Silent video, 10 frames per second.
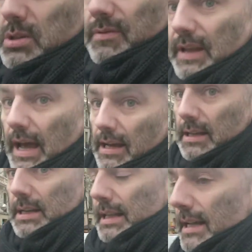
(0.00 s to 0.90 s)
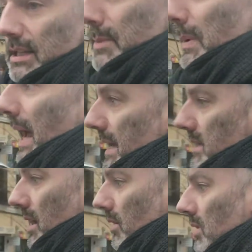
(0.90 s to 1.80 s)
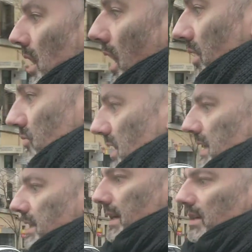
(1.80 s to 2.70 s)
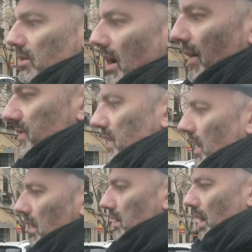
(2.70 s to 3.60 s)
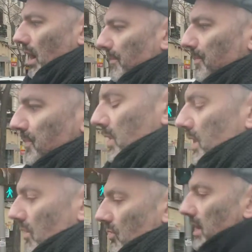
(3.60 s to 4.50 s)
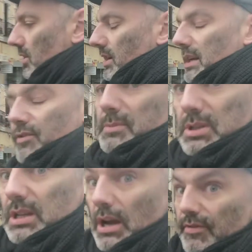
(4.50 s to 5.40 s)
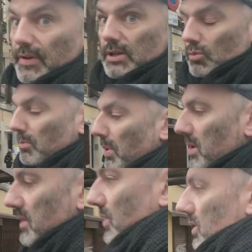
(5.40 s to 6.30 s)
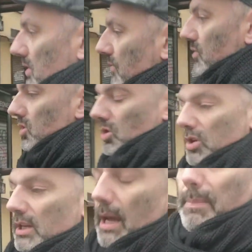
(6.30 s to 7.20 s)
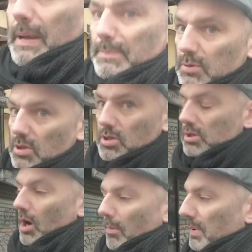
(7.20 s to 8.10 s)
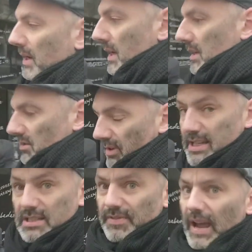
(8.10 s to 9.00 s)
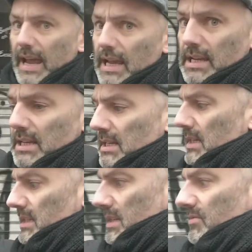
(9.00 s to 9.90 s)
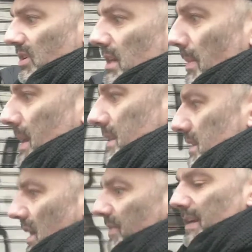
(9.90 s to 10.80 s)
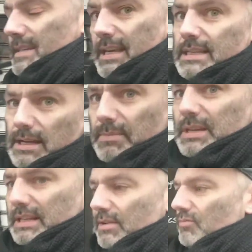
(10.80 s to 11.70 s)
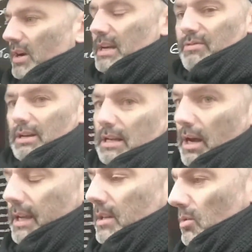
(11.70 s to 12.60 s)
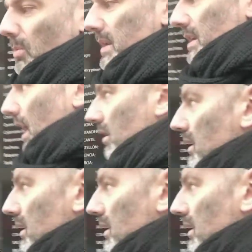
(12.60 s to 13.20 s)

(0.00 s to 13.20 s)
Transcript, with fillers: of that, that display. So I really think that you have to um, really look at it from just a, a visual point of view that you've just got to get people to stop. The rest of it doesn't really matter, does it? If they see something they really, really like in your window,